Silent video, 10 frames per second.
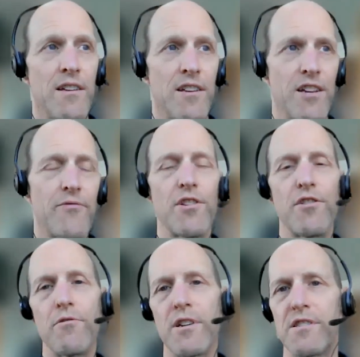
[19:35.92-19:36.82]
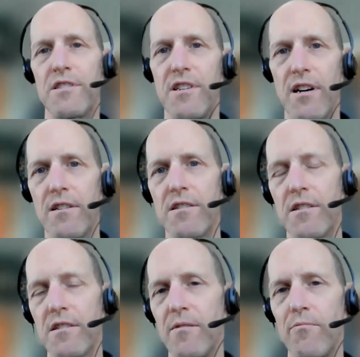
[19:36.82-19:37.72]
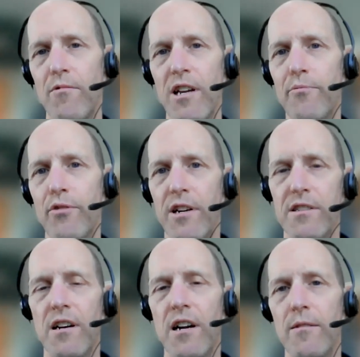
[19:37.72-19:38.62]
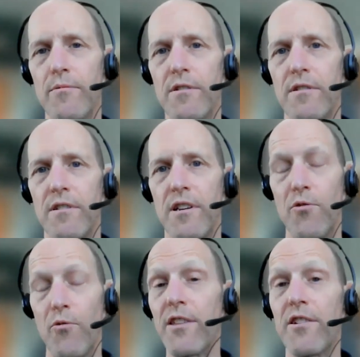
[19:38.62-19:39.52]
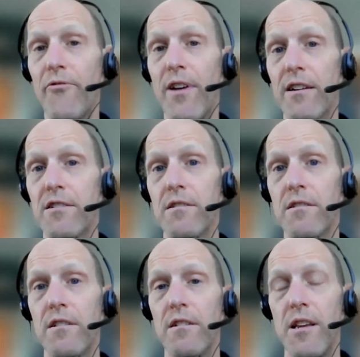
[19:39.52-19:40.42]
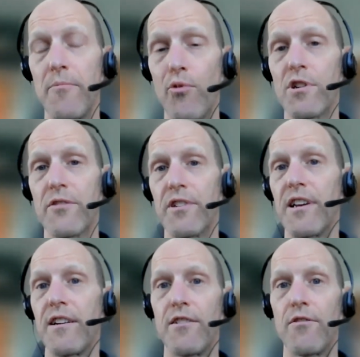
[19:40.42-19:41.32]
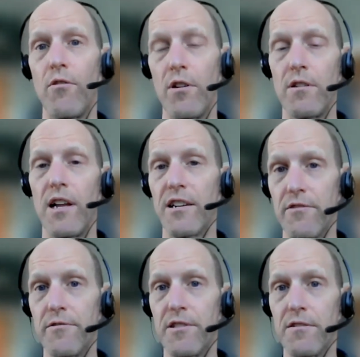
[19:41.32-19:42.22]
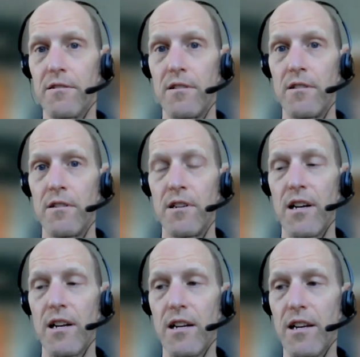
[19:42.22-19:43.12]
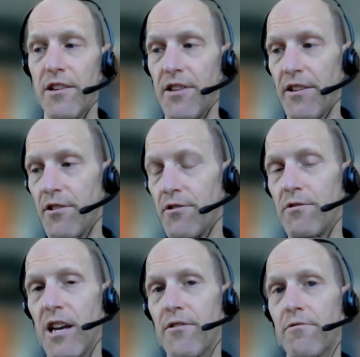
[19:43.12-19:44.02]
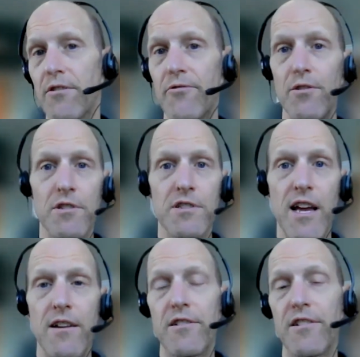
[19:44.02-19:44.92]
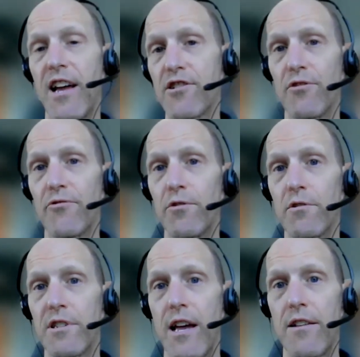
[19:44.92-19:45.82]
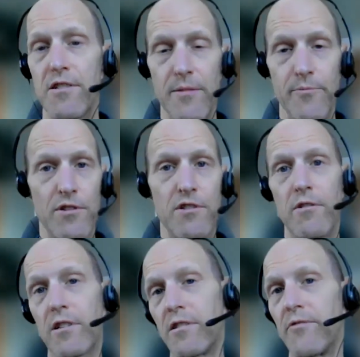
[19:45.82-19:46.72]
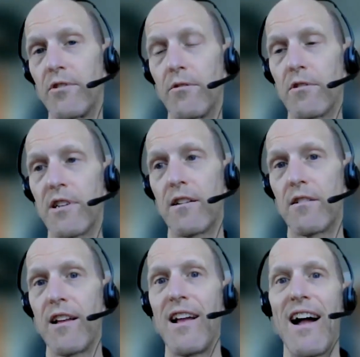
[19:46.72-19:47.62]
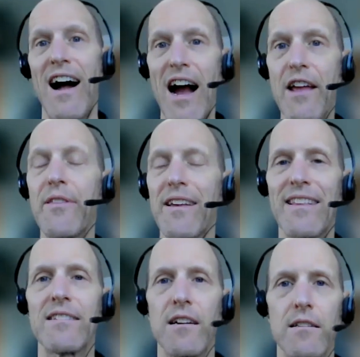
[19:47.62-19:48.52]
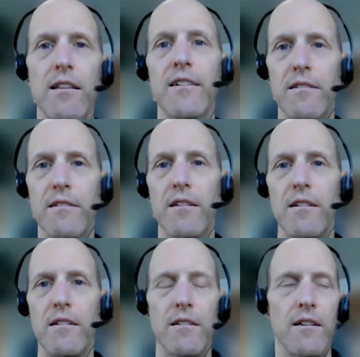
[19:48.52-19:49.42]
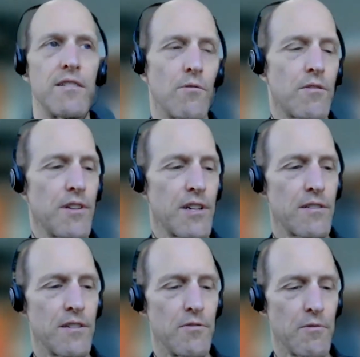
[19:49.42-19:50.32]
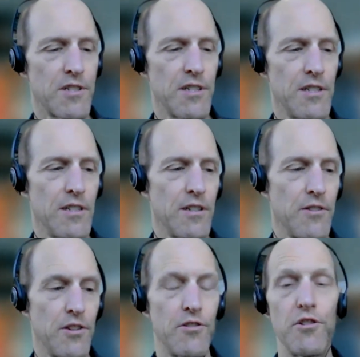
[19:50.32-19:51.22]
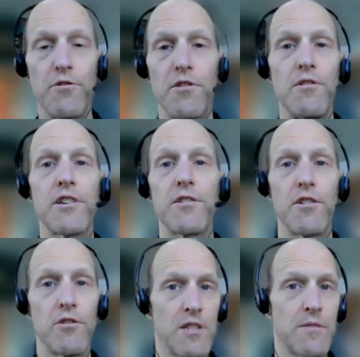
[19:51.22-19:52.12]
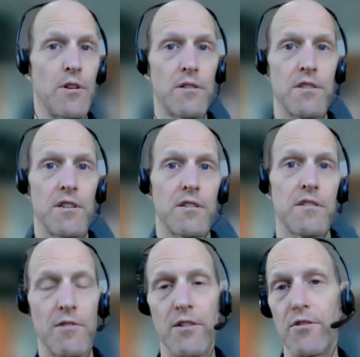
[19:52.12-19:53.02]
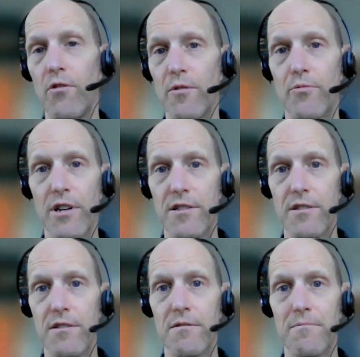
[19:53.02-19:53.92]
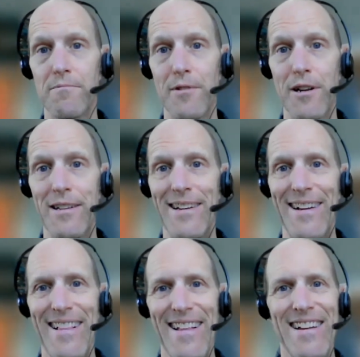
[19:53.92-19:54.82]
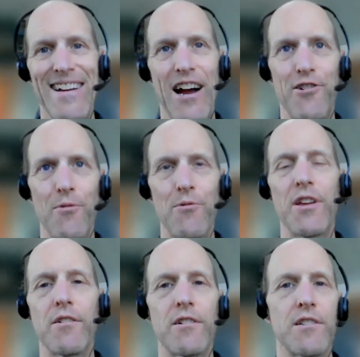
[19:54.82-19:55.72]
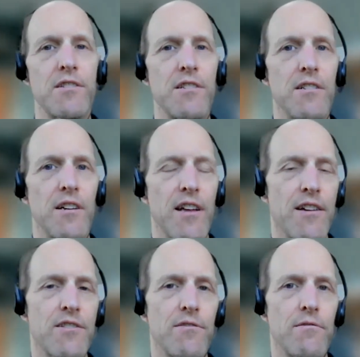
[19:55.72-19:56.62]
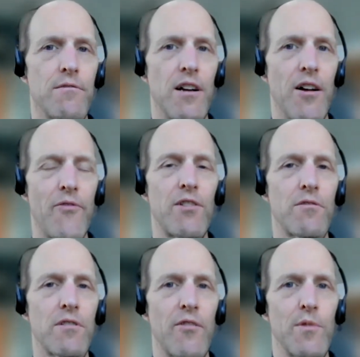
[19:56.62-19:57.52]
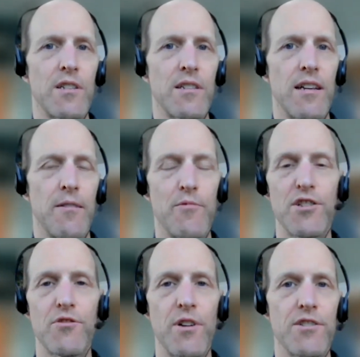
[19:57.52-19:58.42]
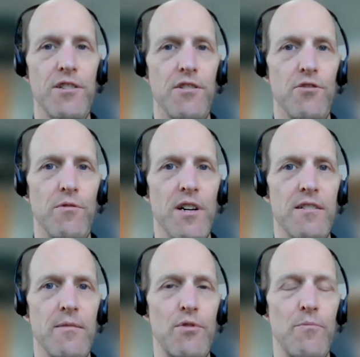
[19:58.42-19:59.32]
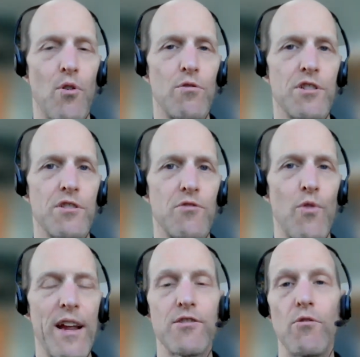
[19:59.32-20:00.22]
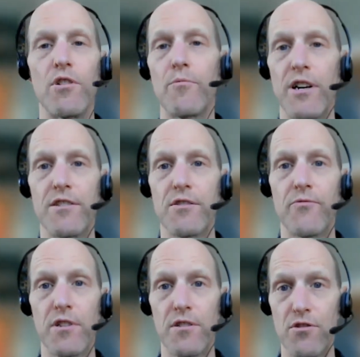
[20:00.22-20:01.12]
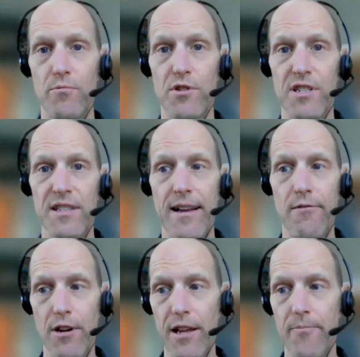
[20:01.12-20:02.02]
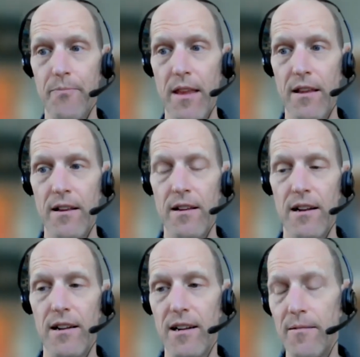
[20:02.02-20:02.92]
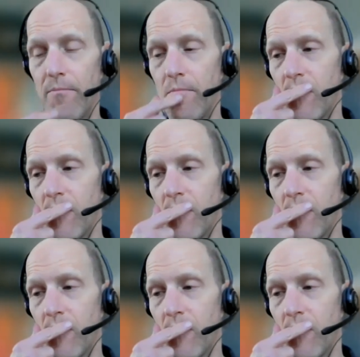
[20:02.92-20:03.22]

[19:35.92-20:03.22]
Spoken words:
if the US does in some way price carbon in a way that affects imports of Canadian oil, I agree with you. And they could do that through a fuel standard, a national fuel standard, similar to our clean fuel standard. I think that's unlikely. I don't think that you will see, you look at the US politics around oil prices, right? I don't think you're going to see a national, a federal government, an administration in the US that proposes to raise oil prices for consumers in that way. My